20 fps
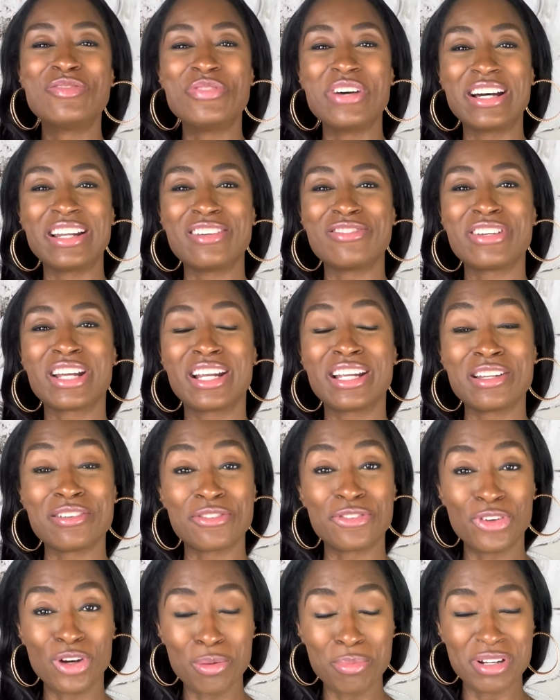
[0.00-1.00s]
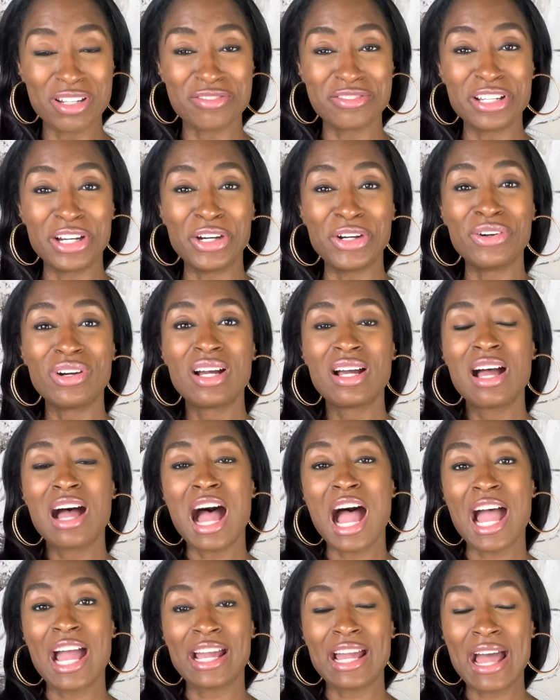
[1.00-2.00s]
but a very informative note,
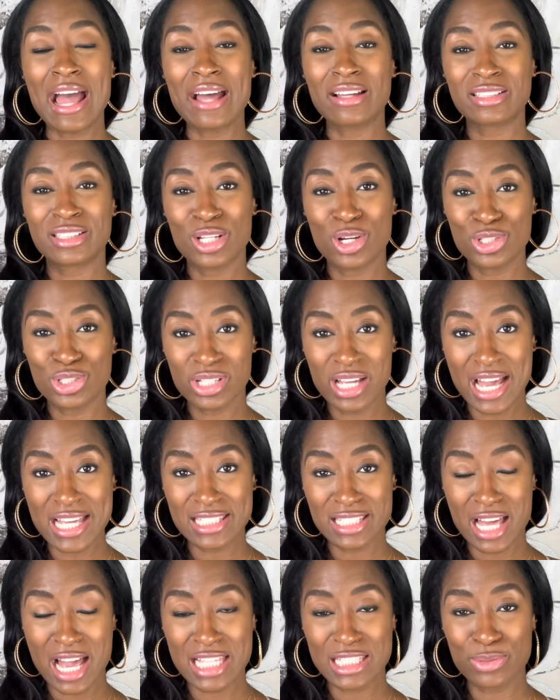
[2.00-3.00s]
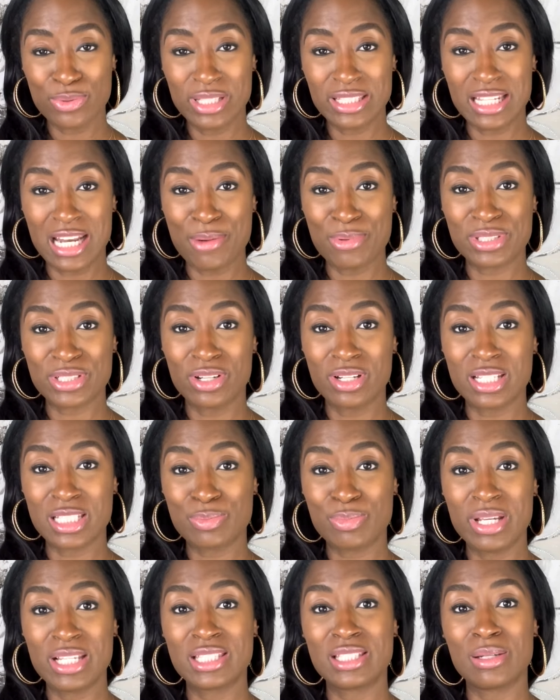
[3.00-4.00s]
I told you guys last week that I was going to
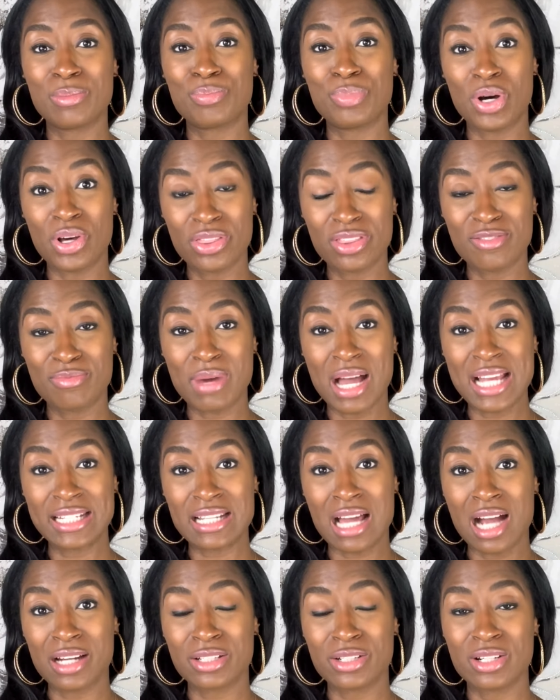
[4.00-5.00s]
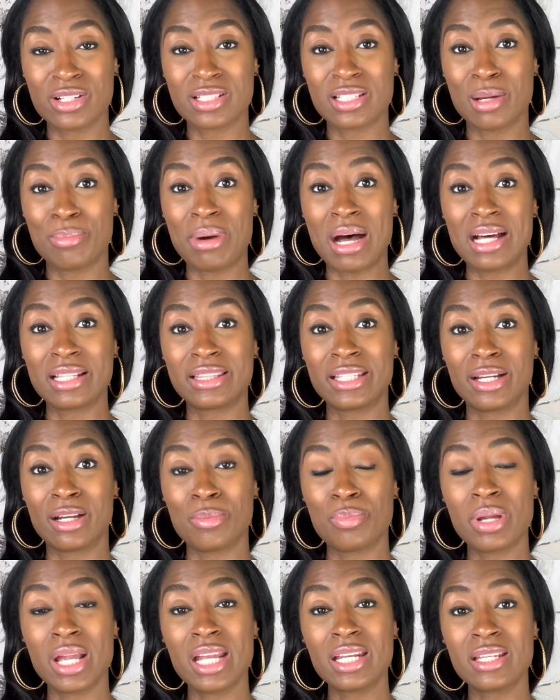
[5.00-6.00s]
speak to both of my doctors about their
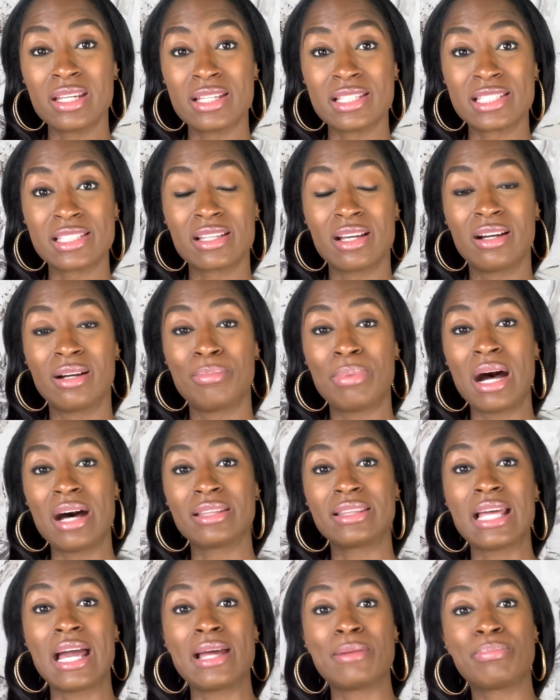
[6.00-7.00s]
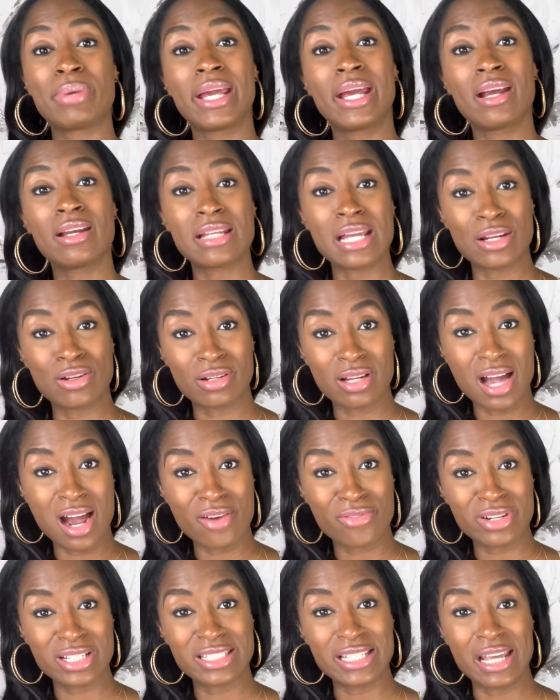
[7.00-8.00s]
opinions about that perinatal
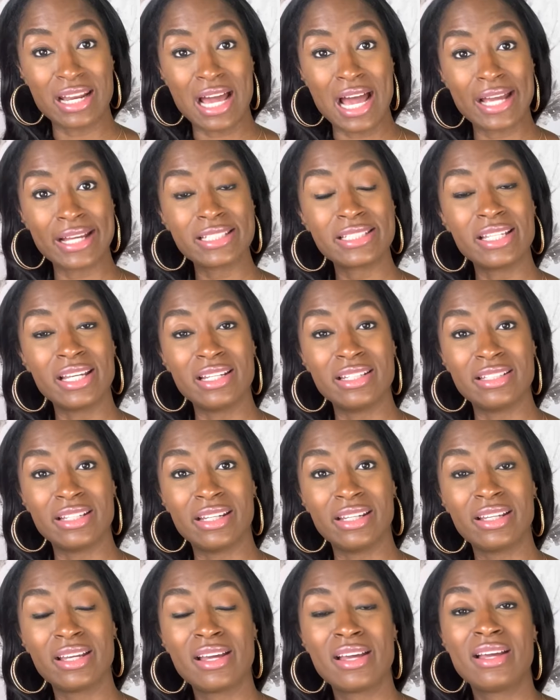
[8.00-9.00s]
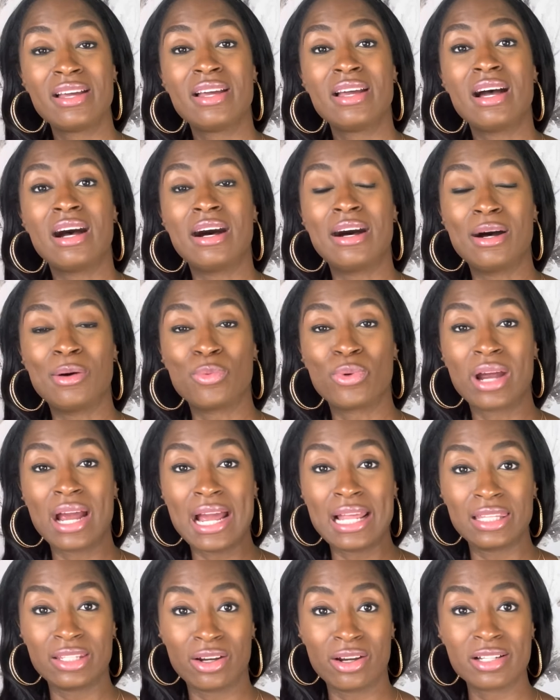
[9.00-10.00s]
conference that I attended um, where
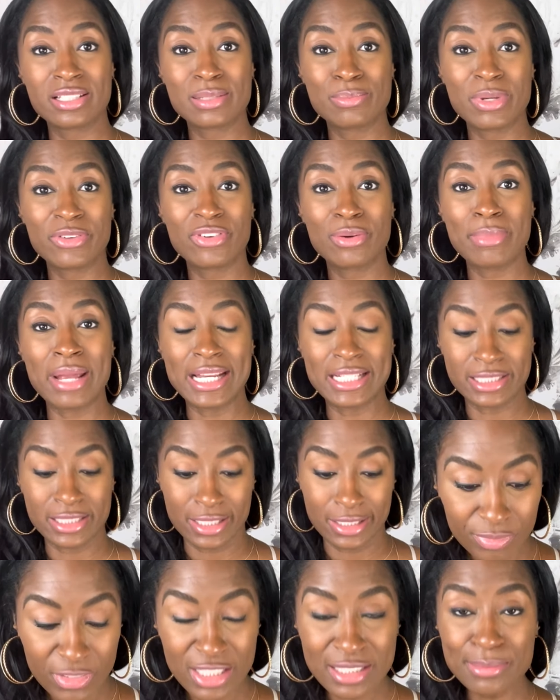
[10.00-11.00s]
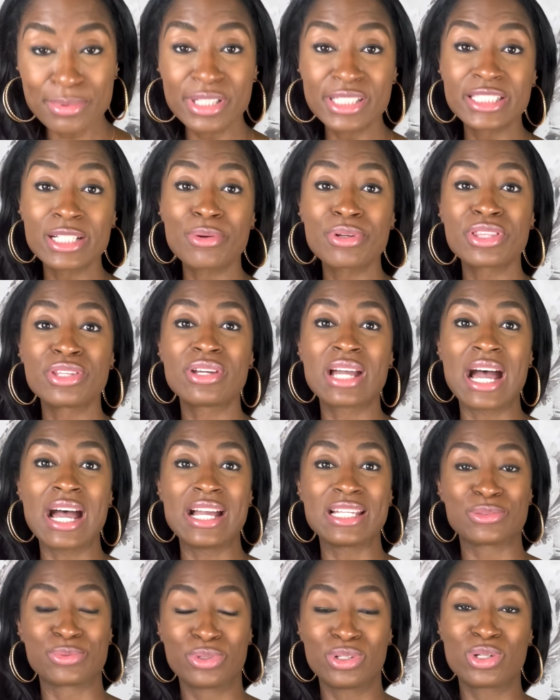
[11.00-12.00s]
I learned some information. So I'm going to share with you
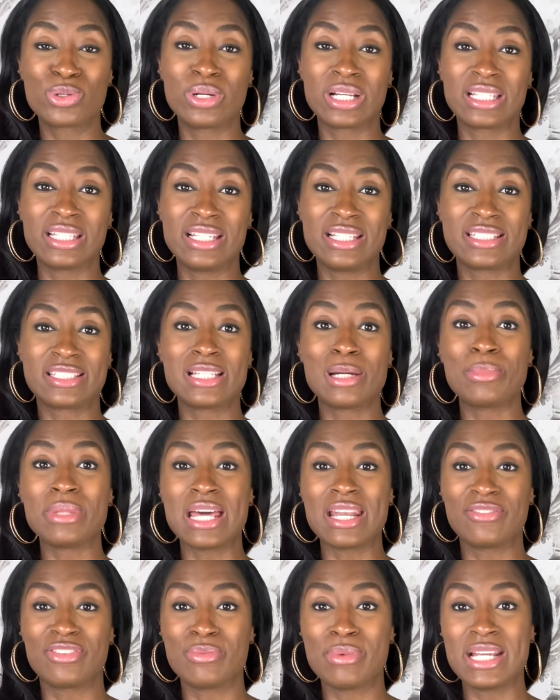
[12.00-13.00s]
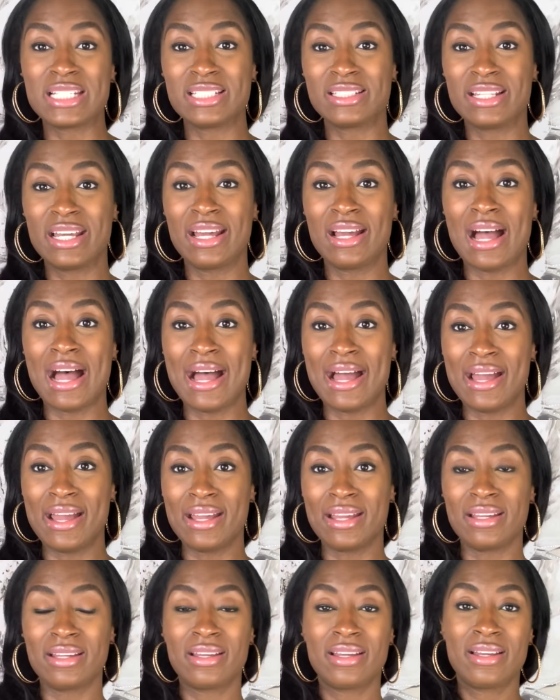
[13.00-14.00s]
guys real quickly some of that information that I